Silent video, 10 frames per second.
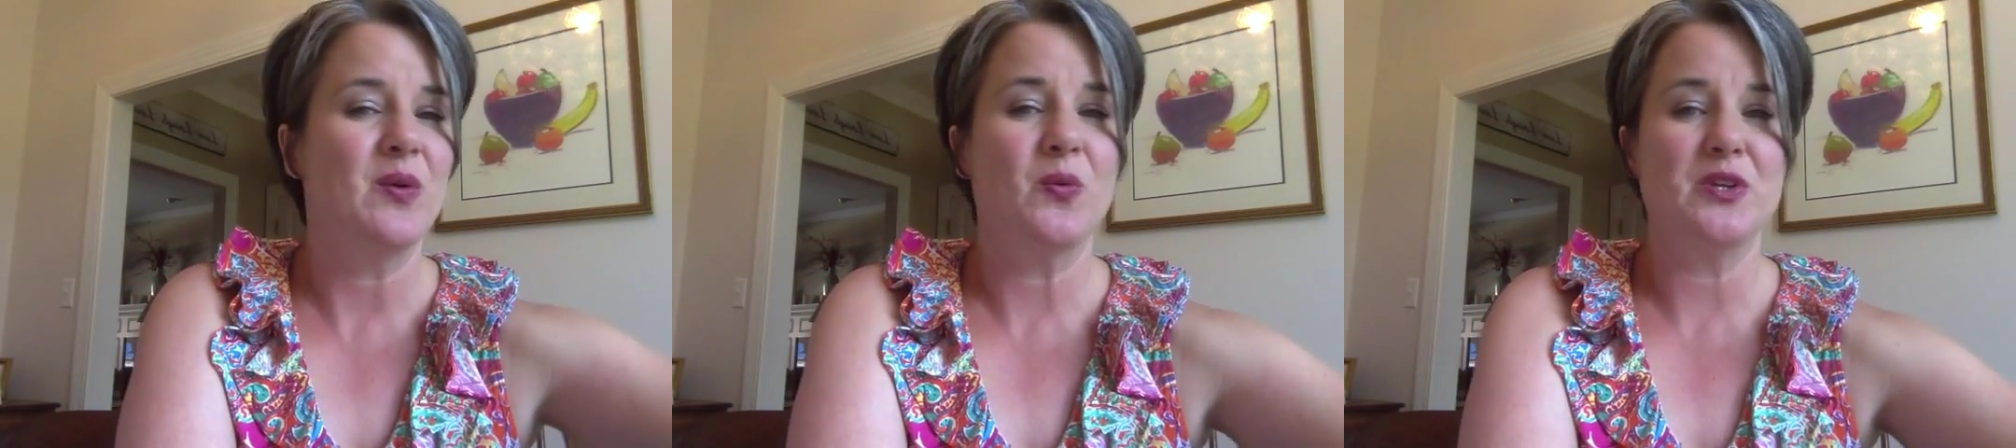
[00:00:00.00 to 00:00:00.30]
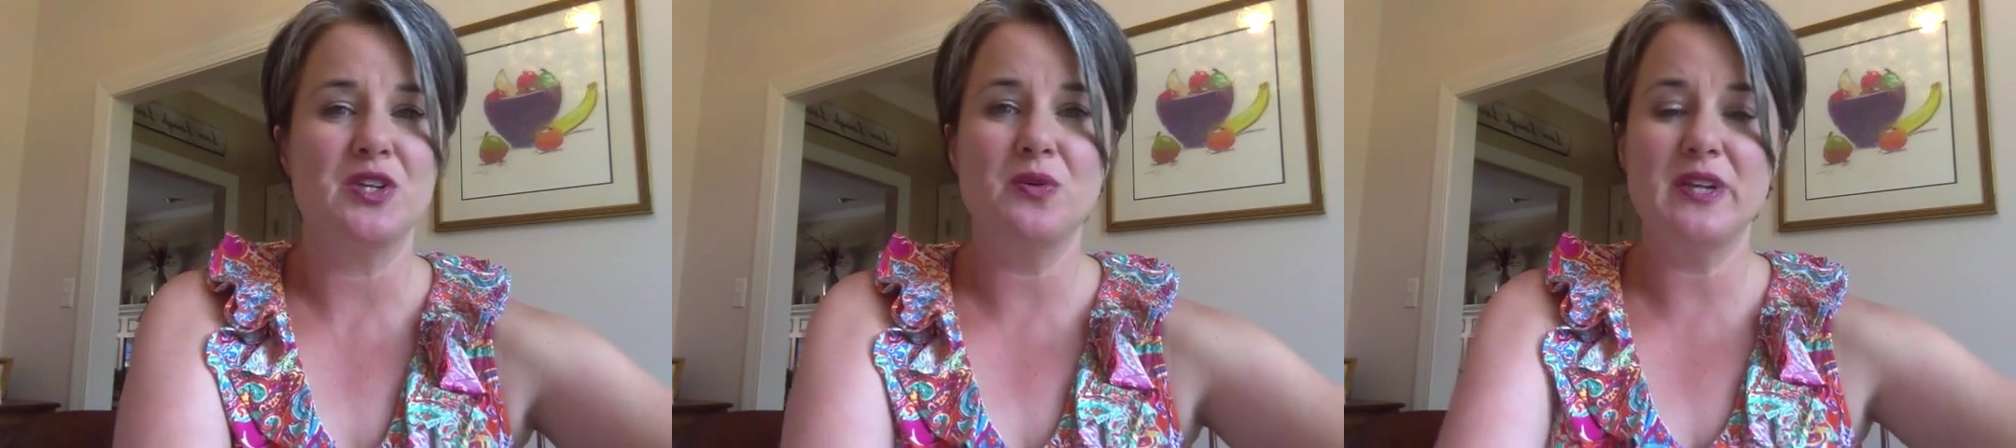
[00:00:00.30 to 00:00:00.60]

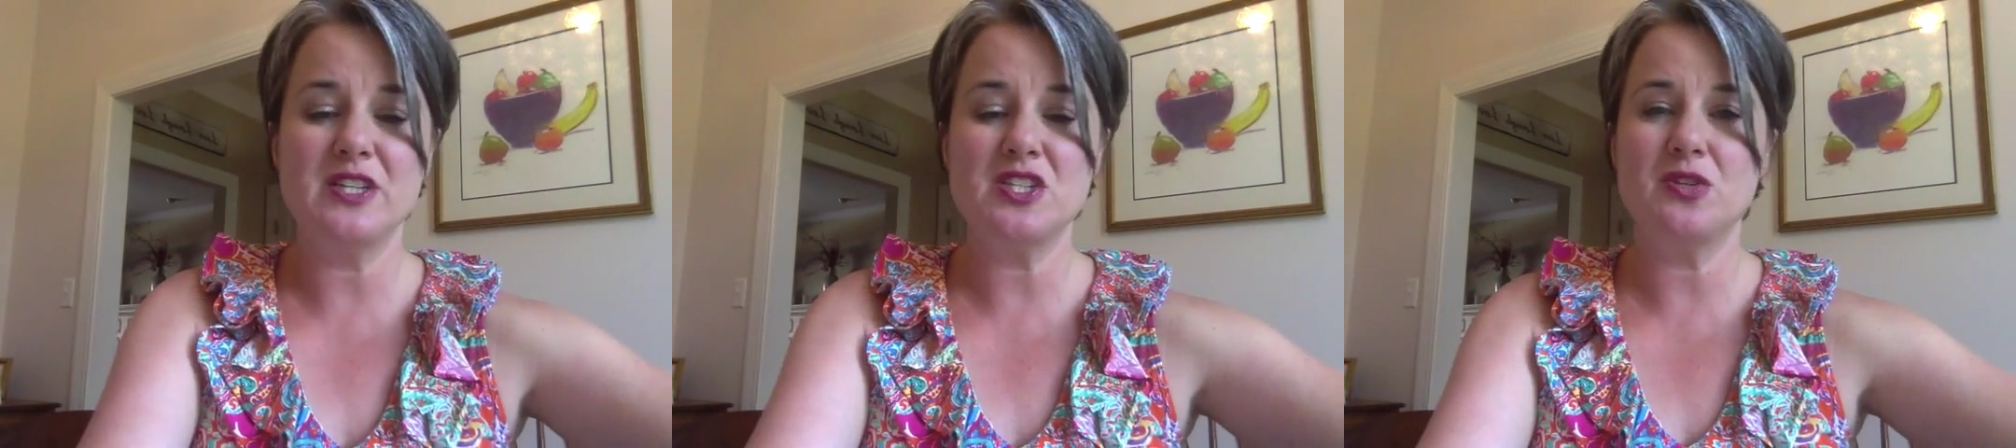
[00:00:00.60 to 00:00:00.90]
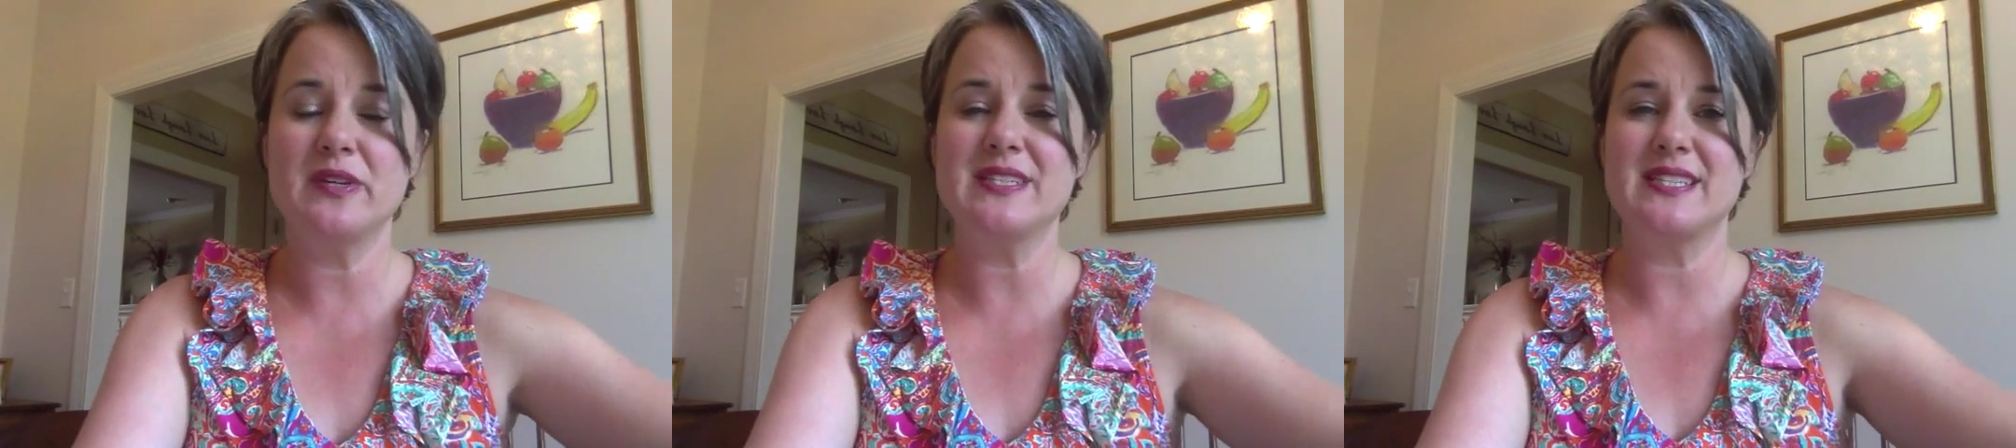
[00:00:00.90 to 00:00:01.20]
When you get
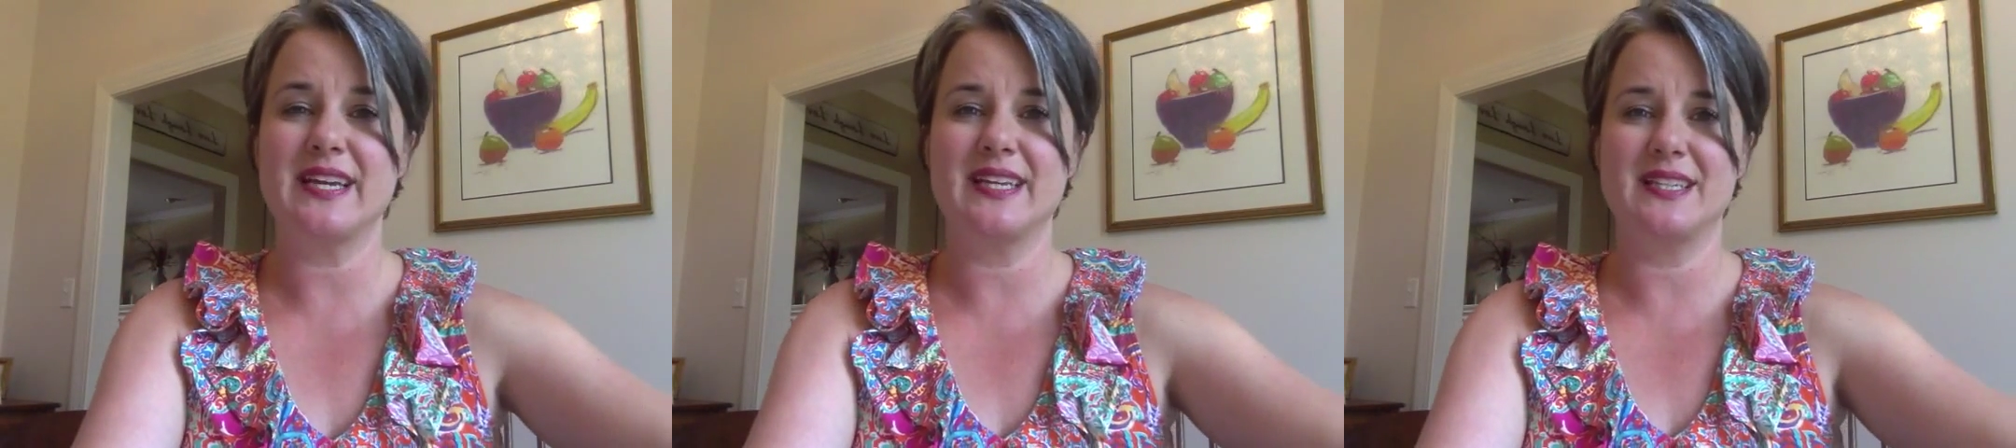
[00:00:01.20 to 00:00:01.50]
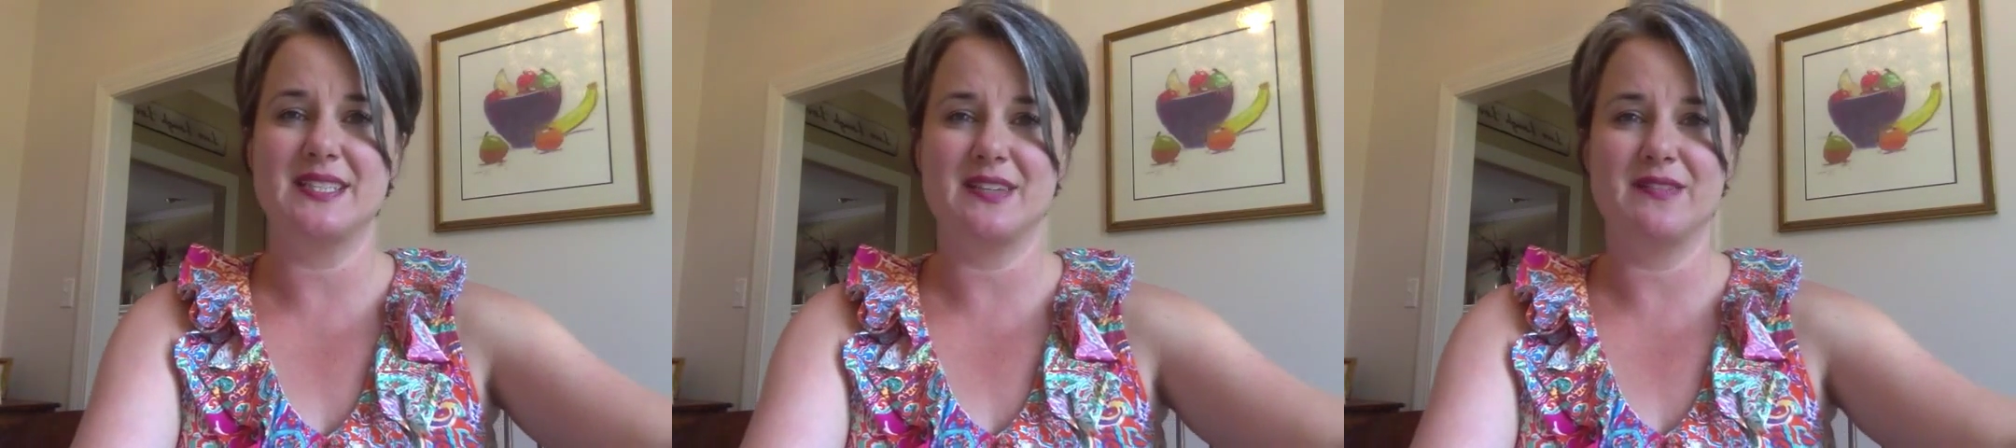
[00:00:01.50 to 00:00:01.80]
to
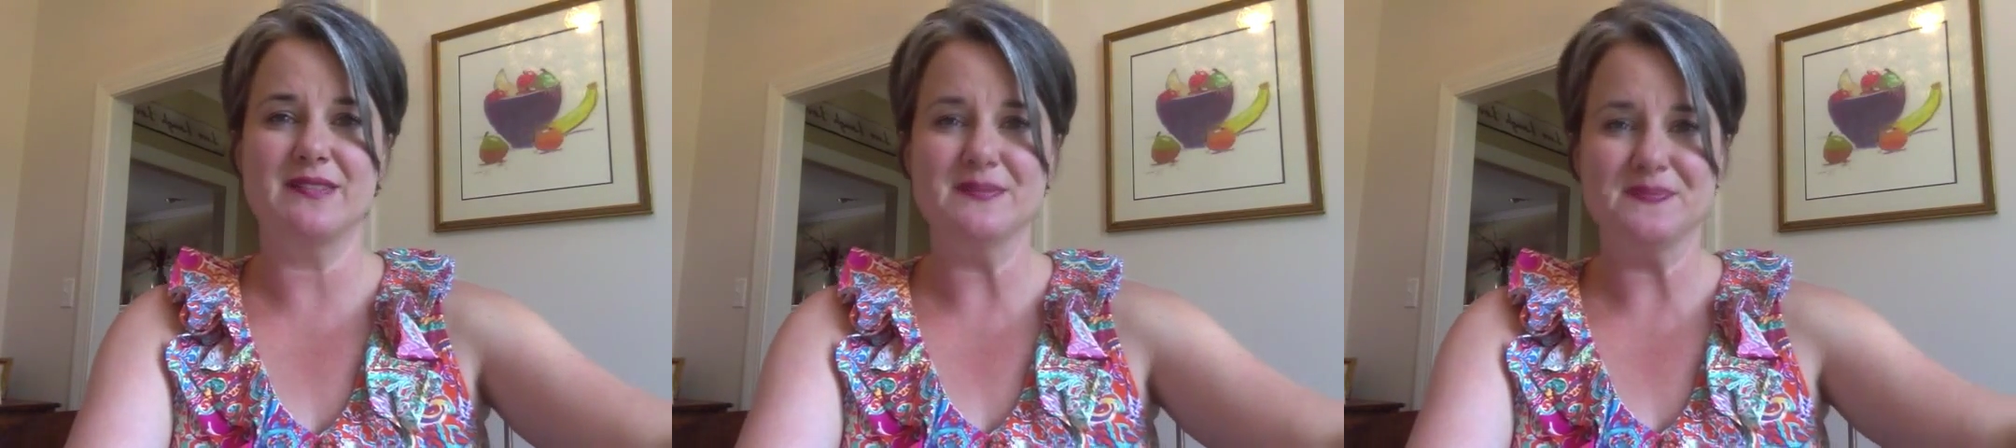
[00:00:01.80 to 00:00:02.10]
Executive,